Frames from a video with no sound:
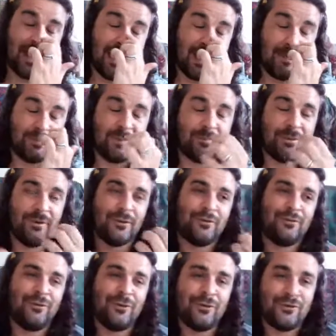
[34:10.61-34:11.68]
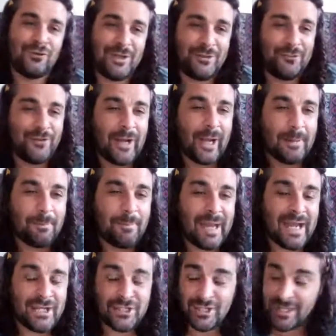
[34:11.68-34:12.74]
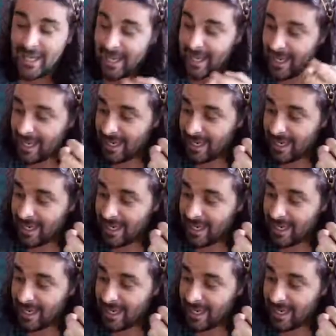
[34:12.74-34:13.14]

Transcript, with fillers: Um, the beautiful grid for compassion.